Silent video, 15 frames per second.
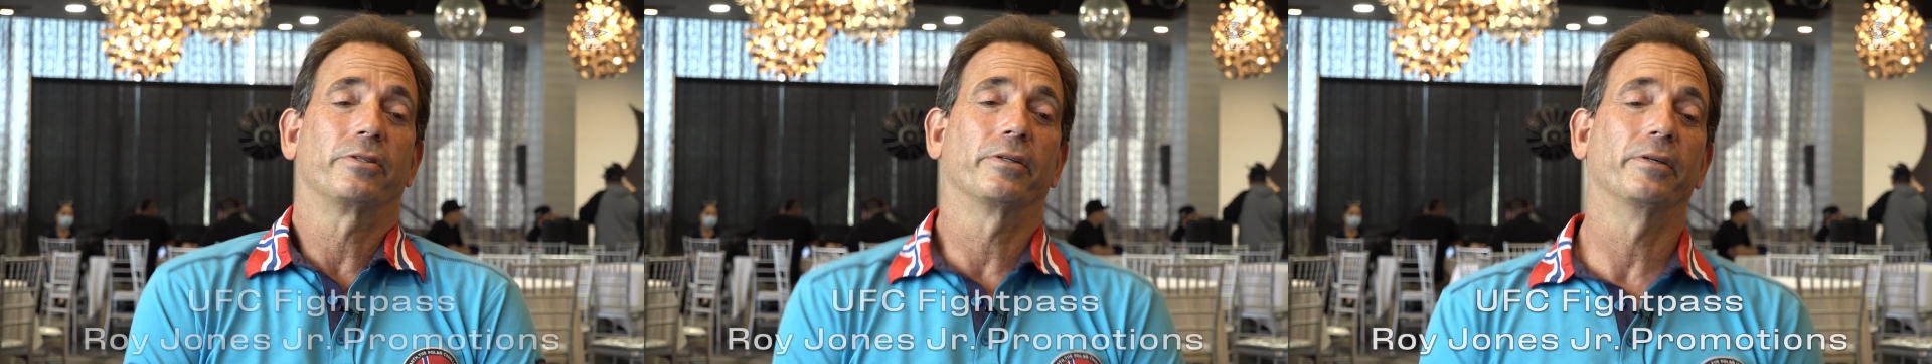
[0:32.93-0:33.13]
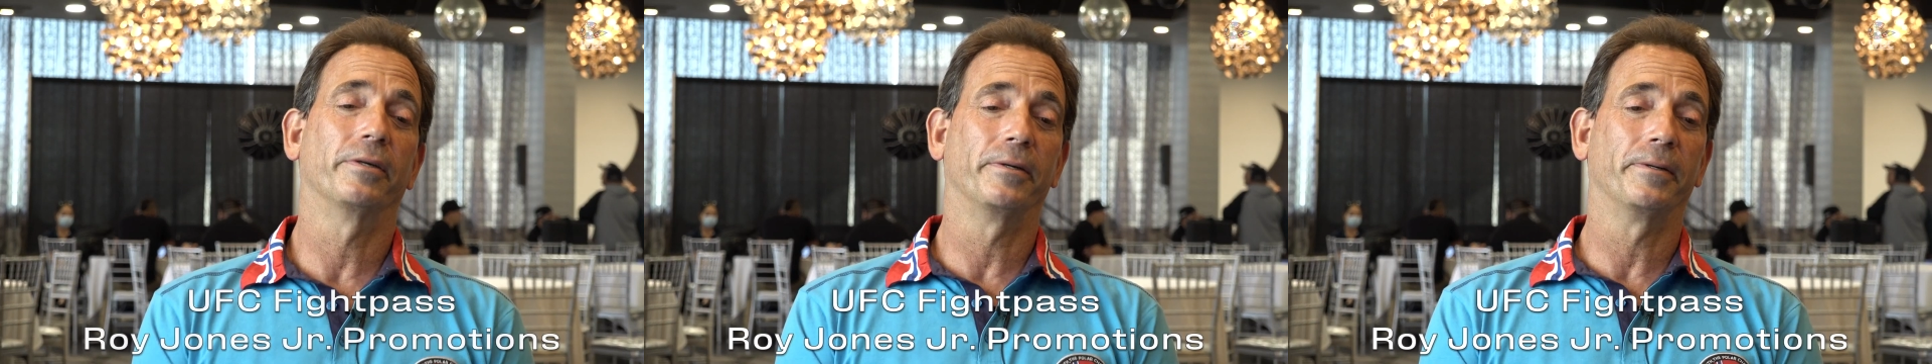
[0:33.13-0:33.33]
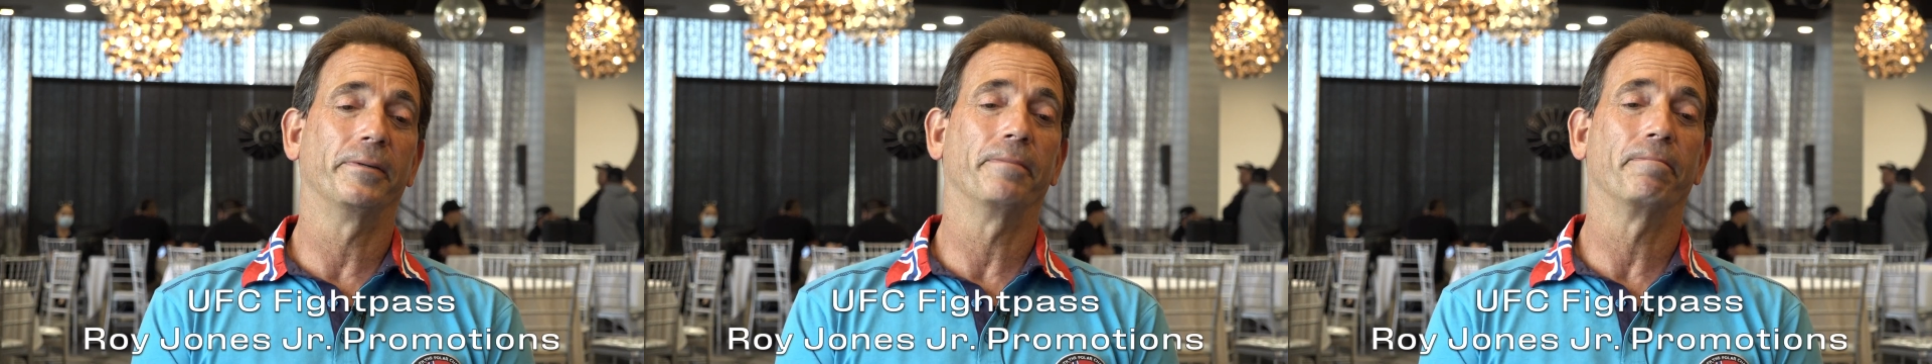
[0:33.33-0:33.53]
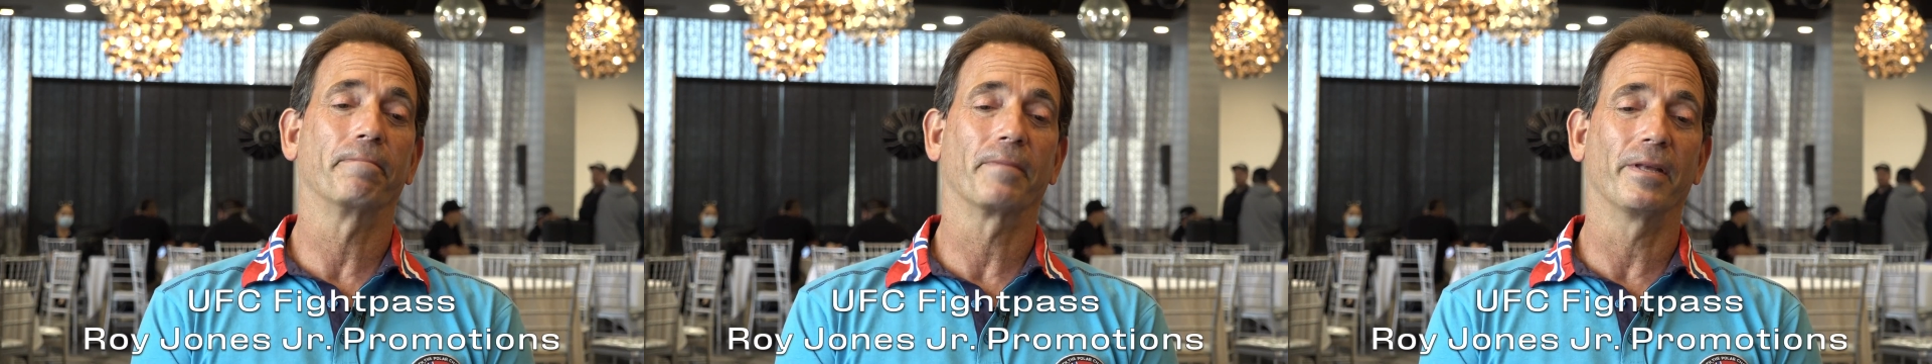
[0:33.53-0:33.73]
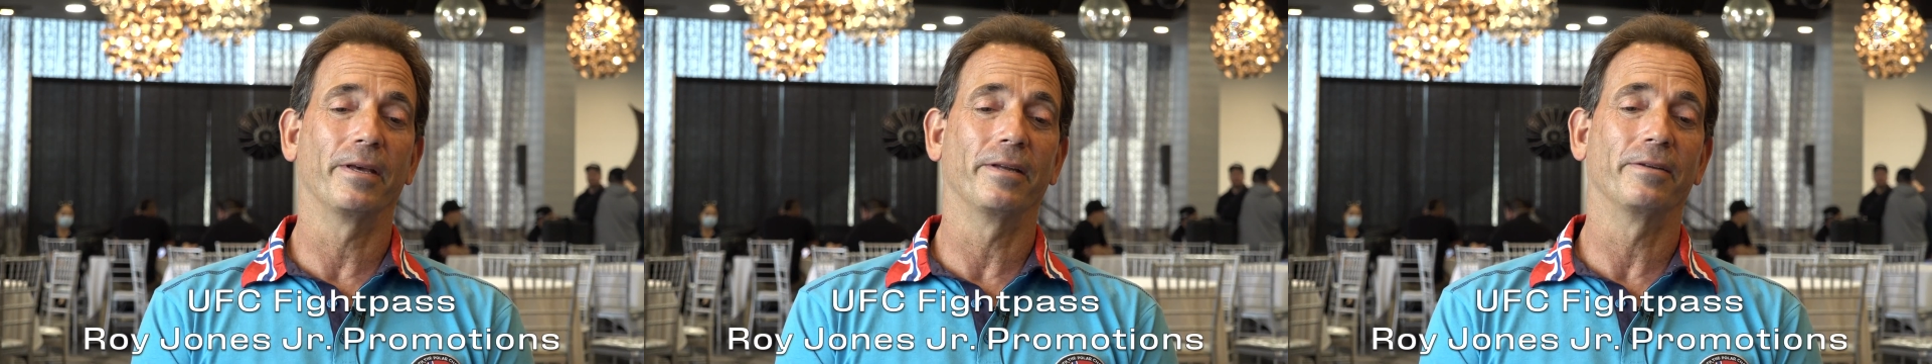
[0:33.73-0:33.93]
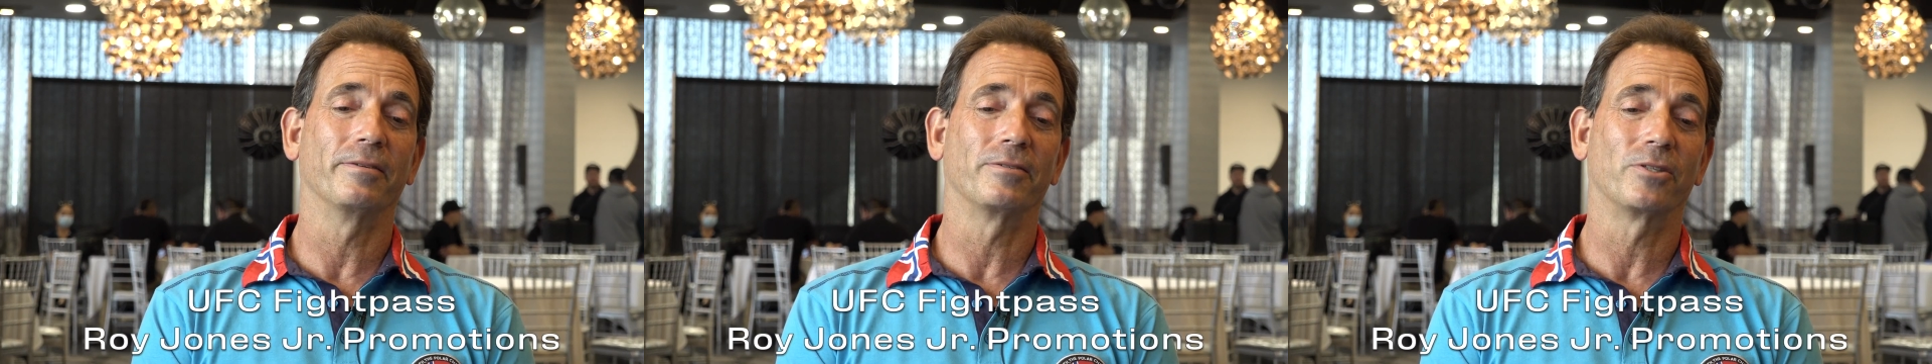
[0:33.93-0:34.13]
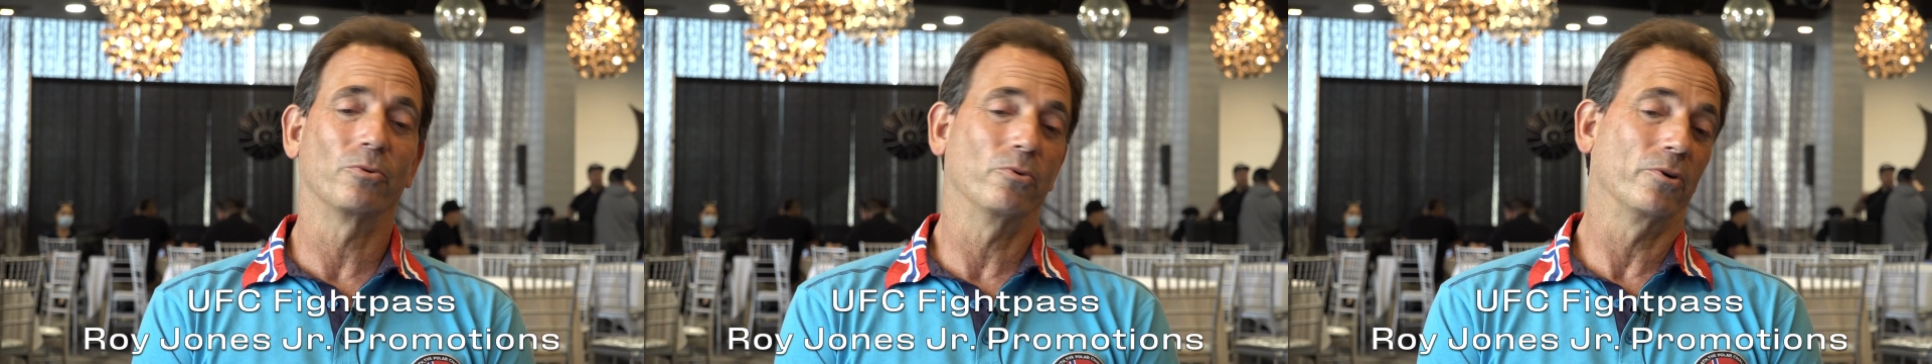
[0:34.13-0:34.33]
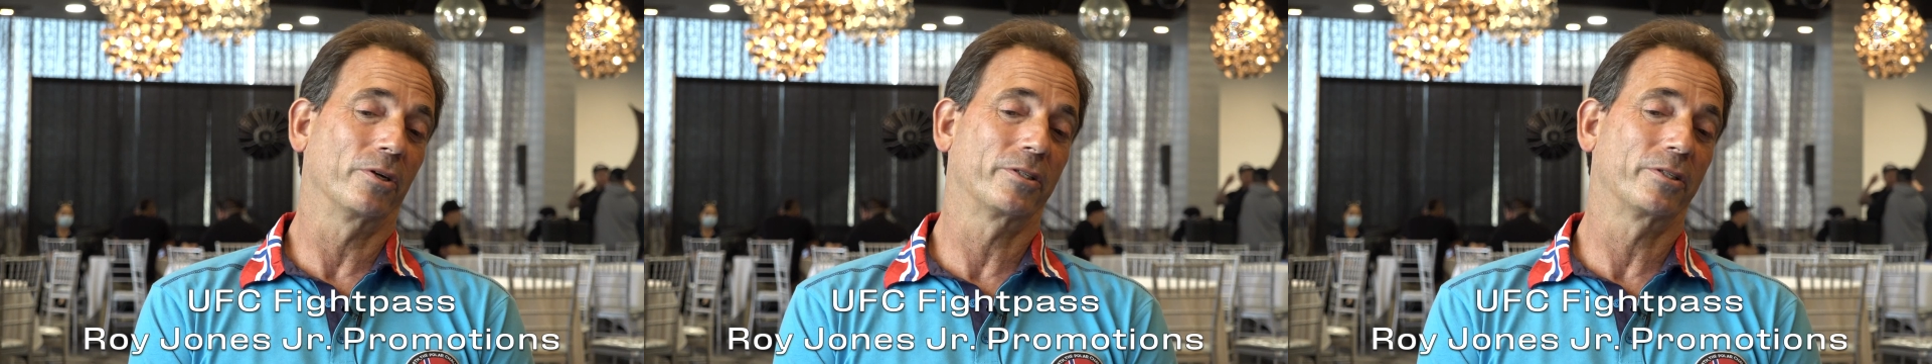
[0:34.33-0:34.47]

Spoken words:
and so we're